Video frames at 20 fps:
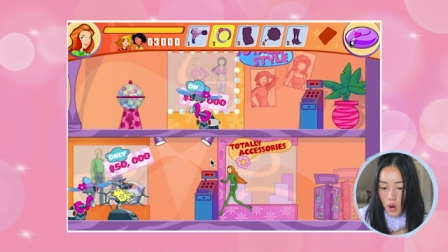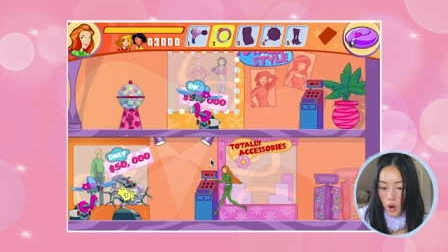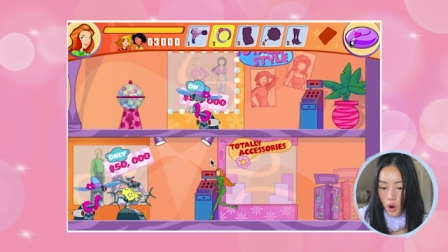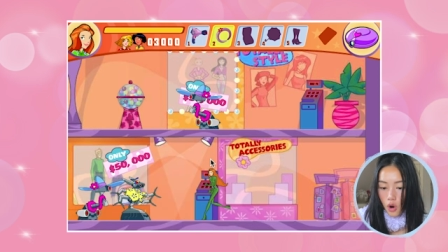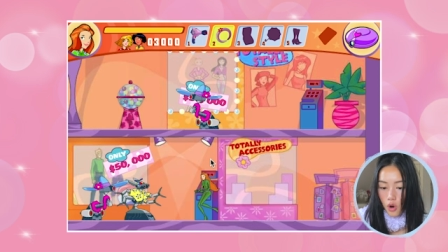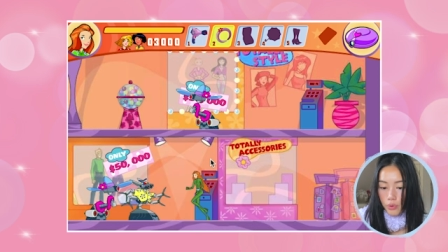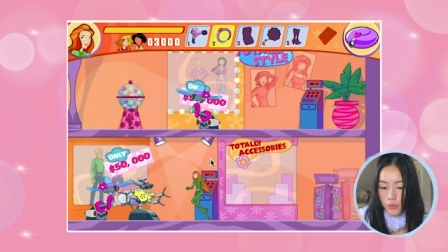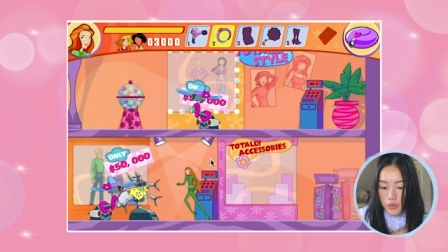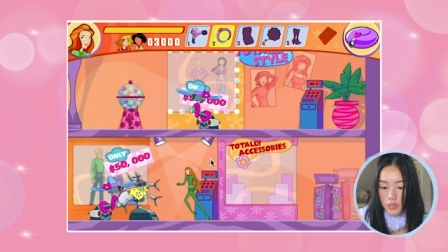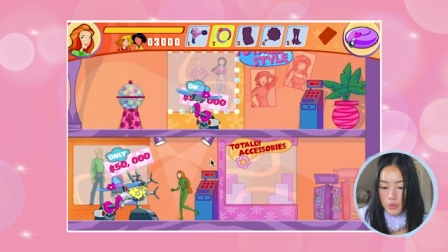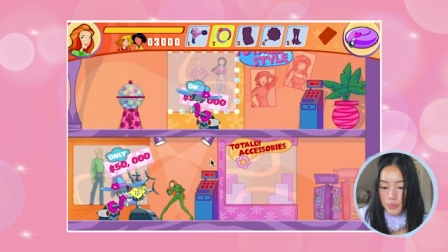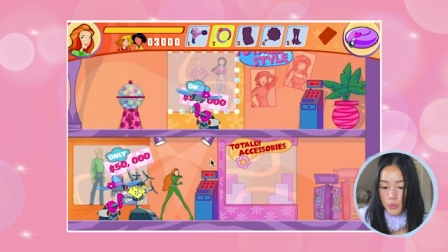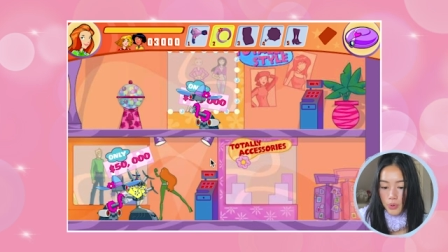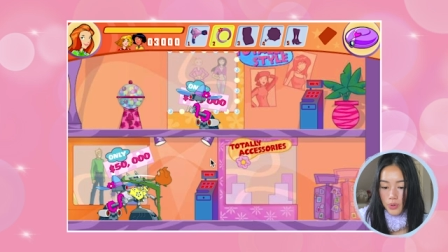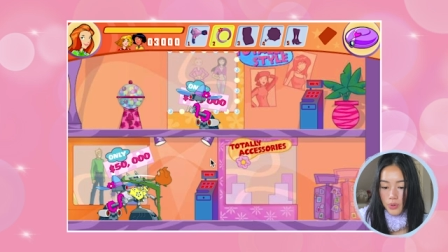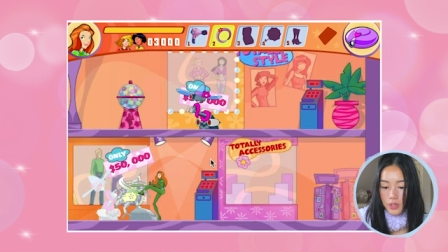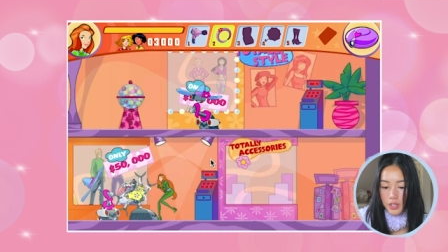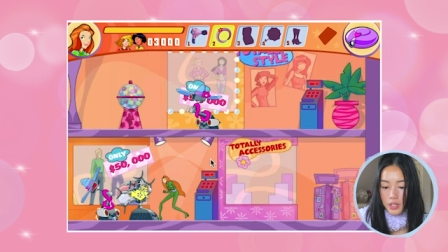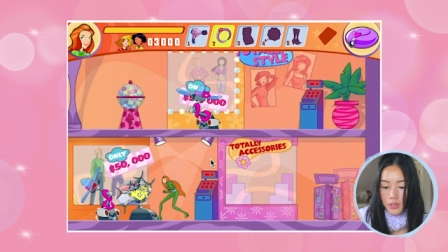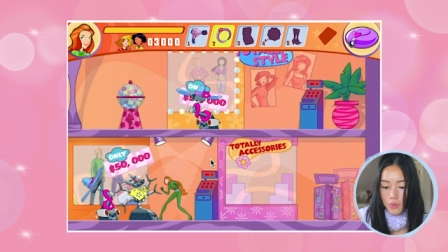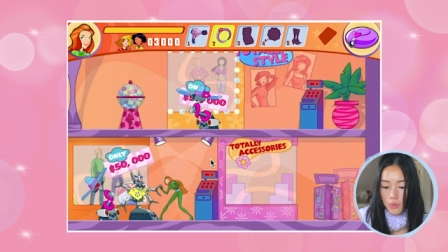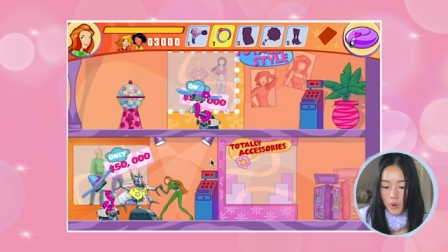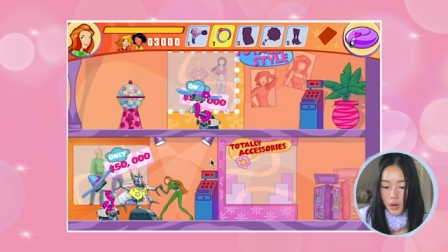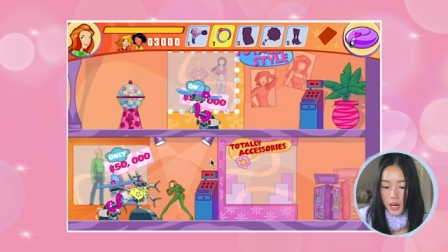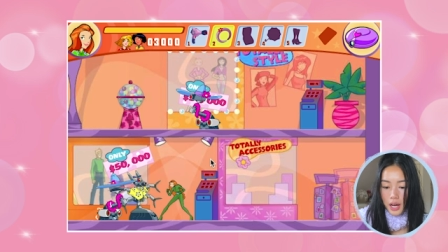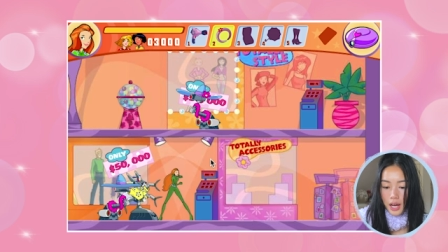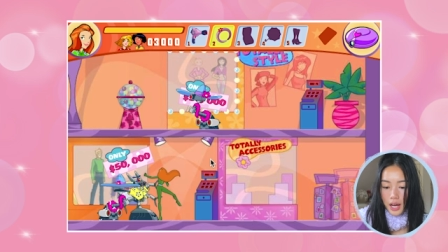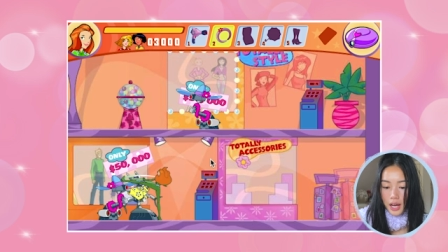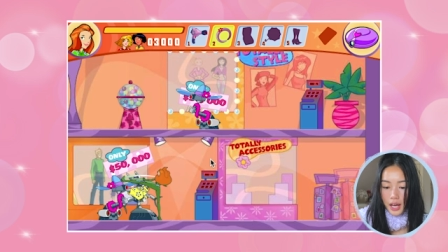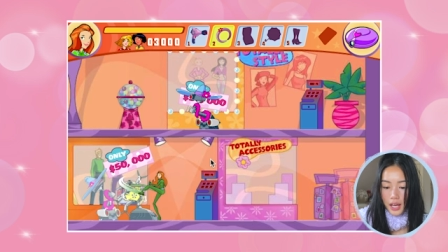Oh, there's more,
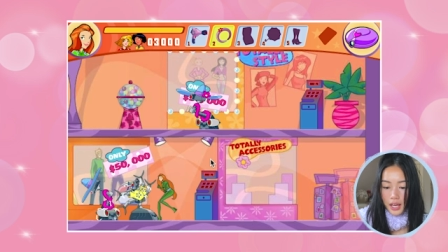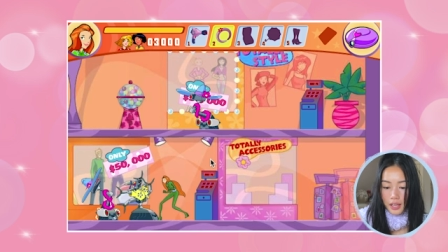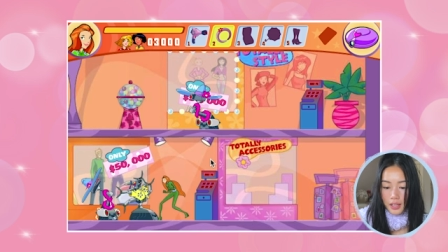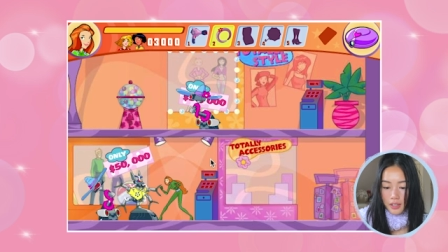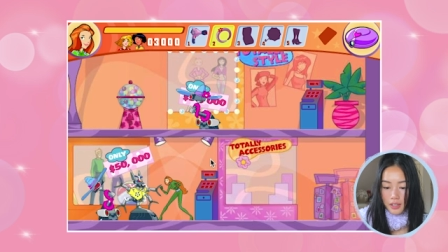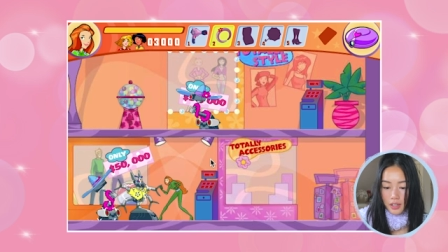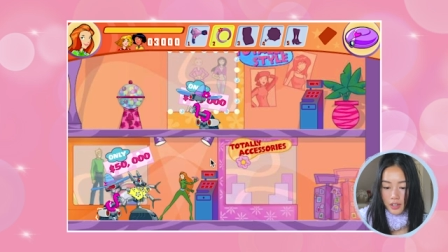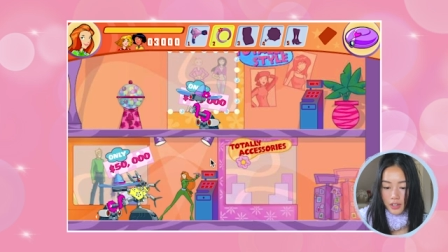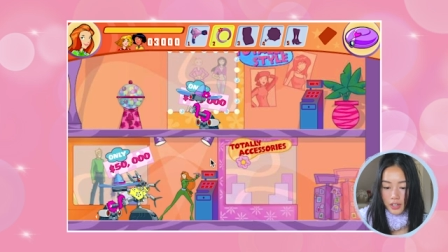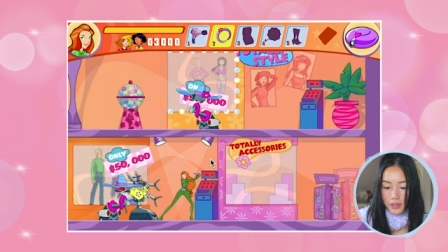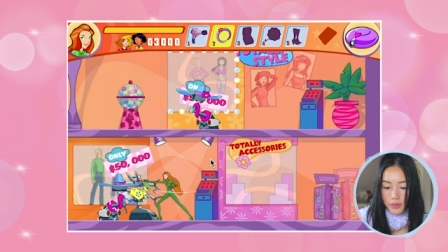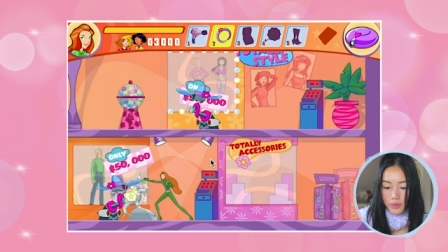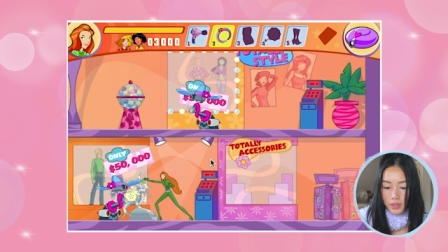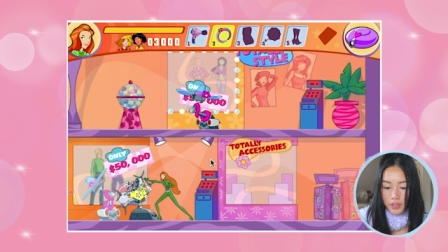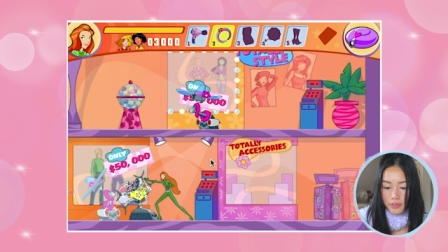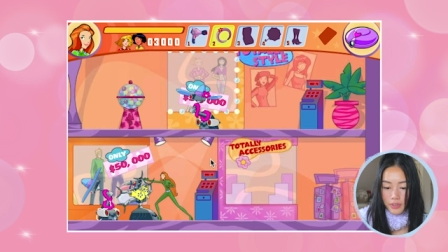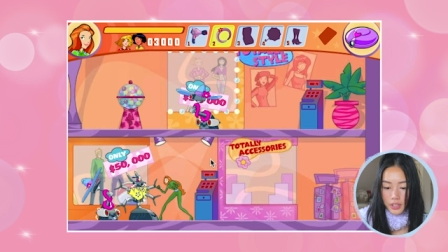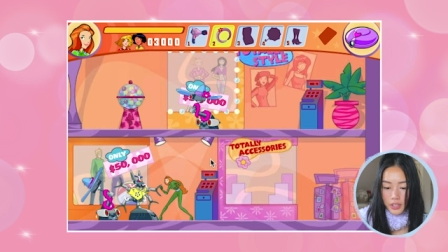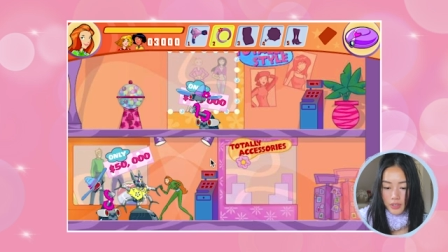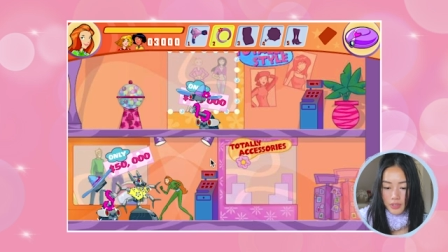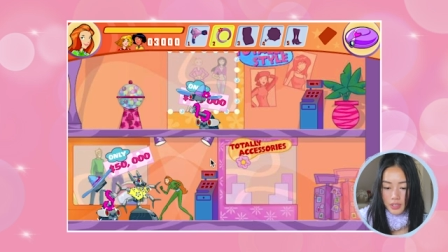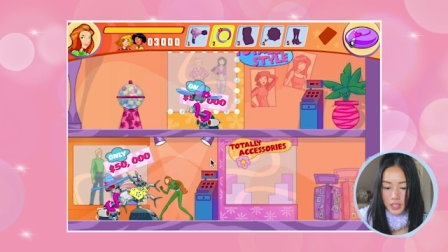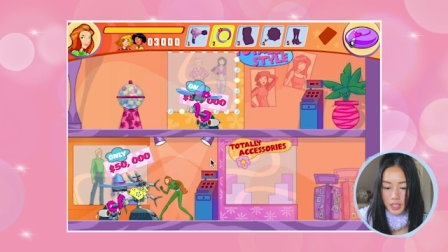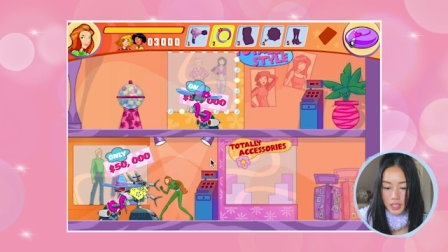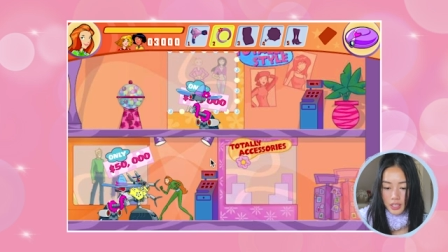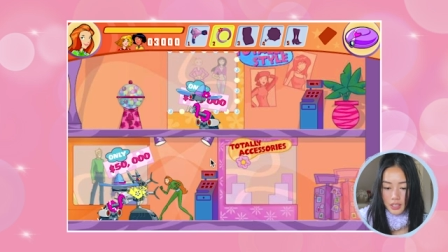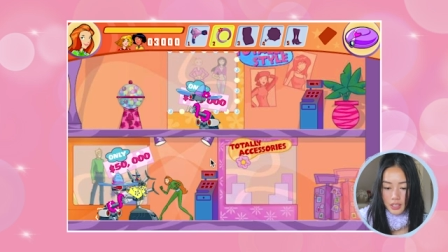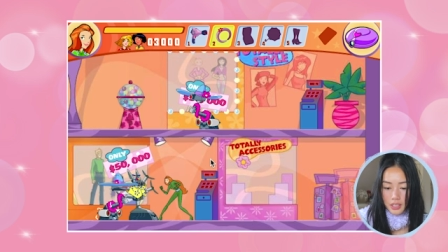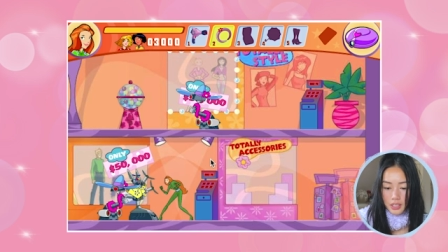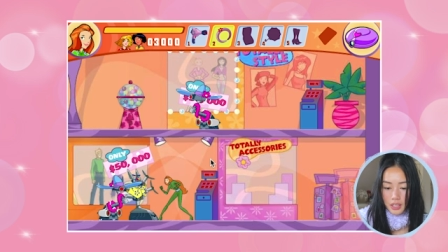why? All right, what if I use
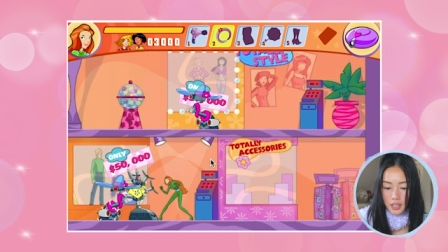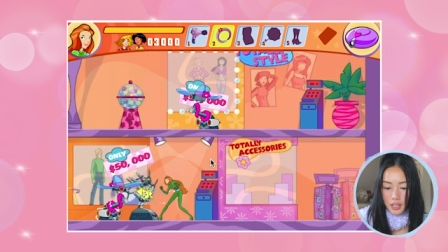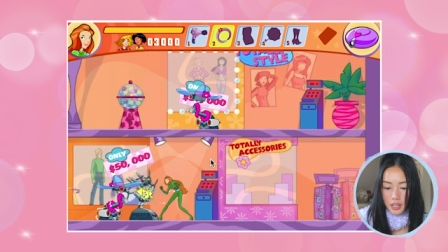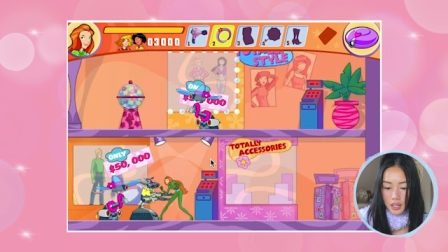this?